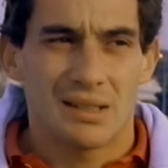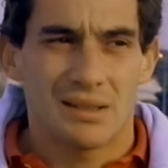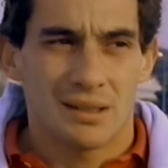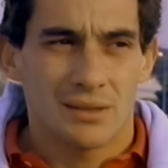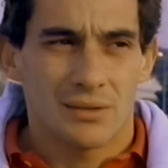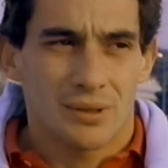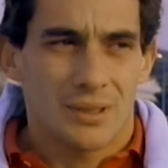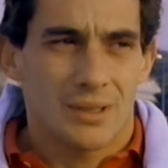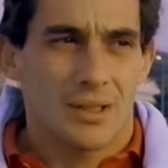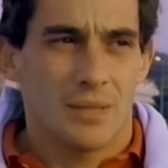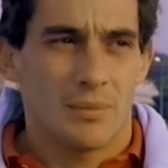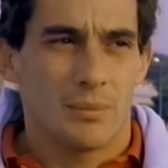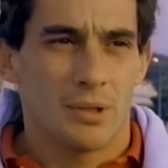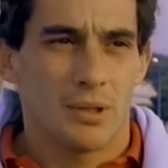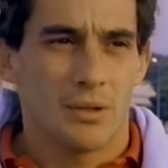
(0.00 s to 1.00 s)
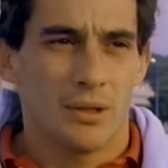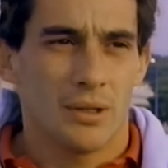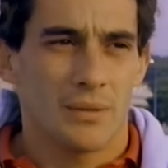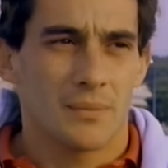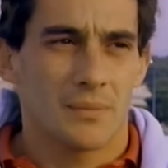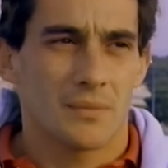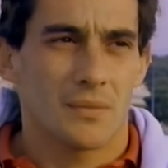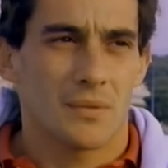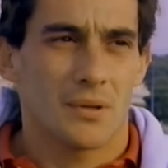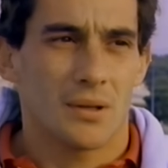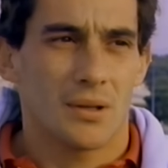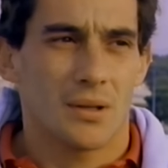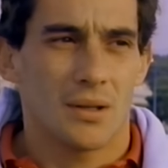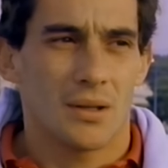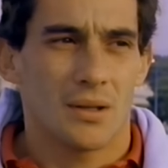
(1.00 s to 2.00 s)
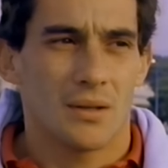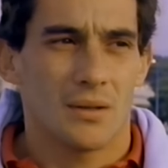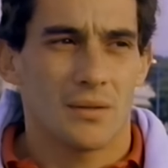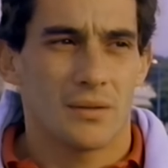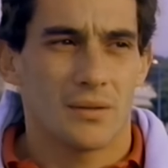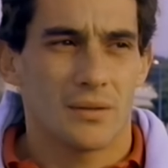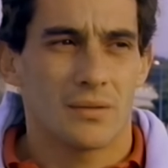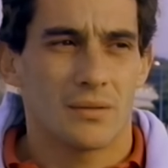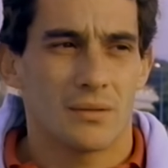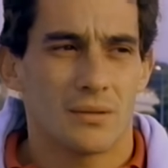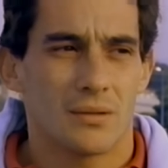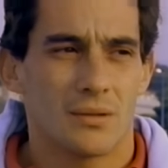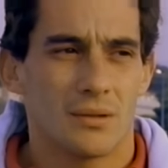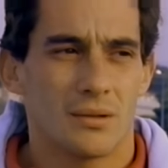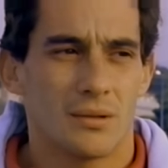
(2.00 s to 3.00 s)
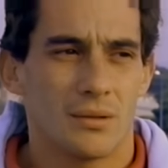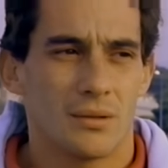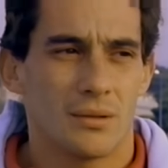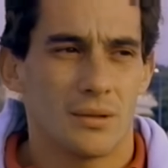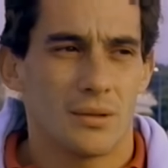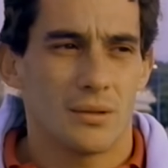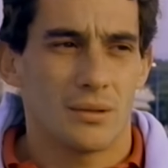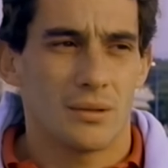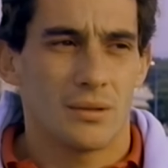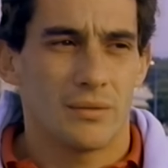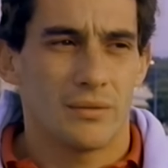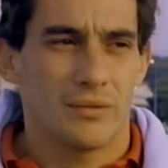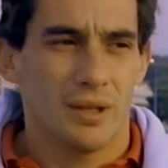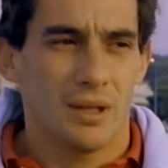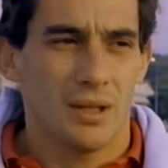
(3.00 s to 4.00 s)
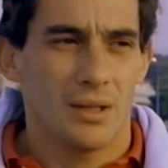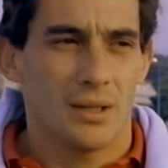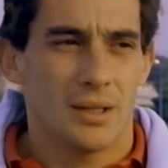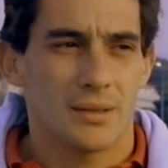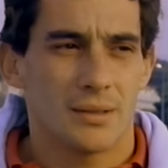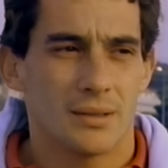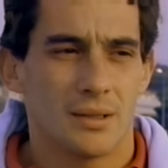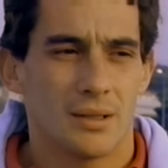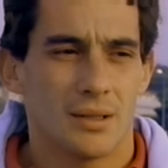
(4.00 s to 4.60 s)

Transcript: And that's what keeps me going, is the, the, the feeling that